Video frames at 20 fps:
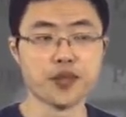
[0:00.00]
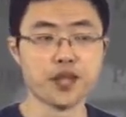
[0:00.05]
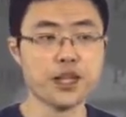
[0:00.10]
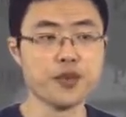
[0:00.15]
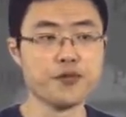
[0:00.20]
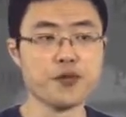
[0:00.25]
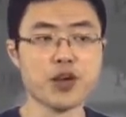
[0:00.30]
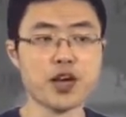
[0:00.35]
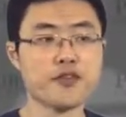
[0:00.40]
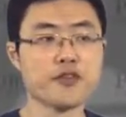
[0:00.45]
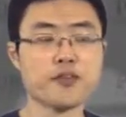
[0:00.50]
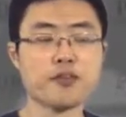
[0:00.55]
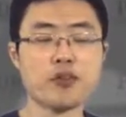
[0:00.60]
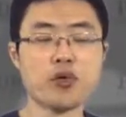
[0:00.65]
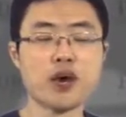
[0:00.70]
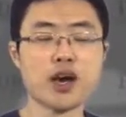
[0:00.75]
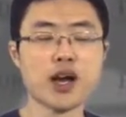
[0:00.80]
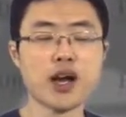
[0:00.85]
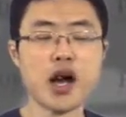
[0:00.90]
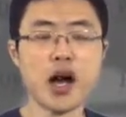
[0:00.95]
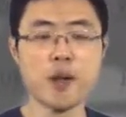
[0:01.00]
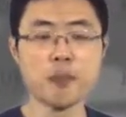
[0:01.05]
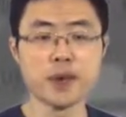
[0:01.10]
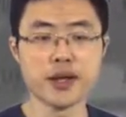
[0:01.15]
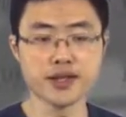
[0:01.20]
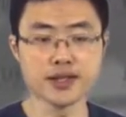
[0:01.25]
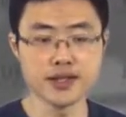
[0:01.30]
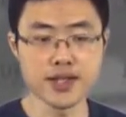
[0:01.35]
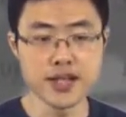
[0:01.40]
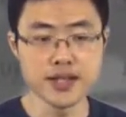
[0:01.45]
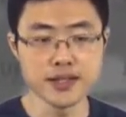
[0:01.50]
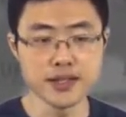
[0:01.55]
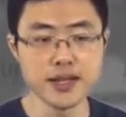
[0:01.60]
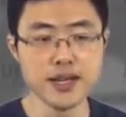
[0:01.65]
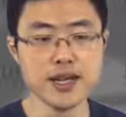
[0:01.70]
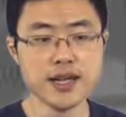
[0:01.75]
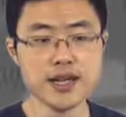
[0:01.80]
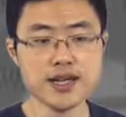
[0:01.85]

If you have a more complex set,